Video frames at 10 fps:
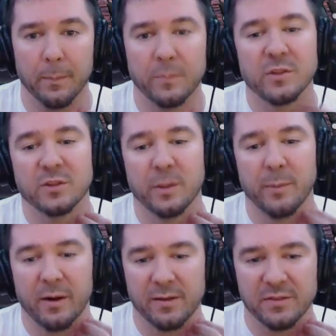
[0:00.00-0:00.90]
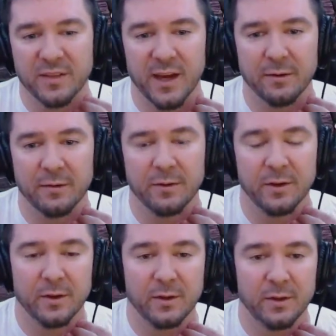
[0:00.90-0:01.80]
Just on my left side.
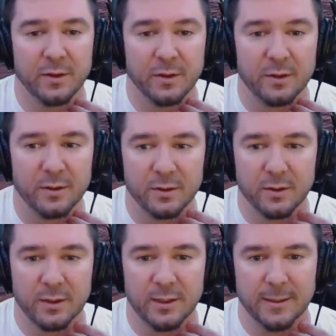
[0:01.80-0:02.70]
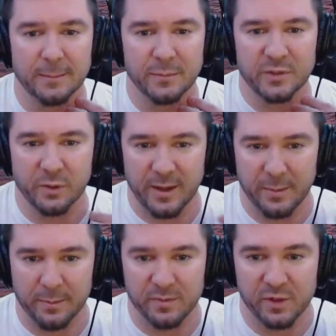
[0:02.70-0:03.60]
So
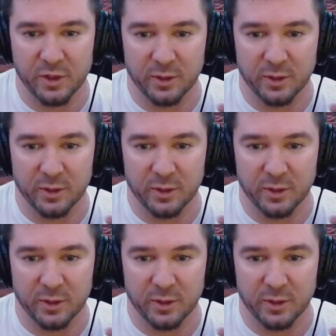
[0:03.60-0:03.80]
they took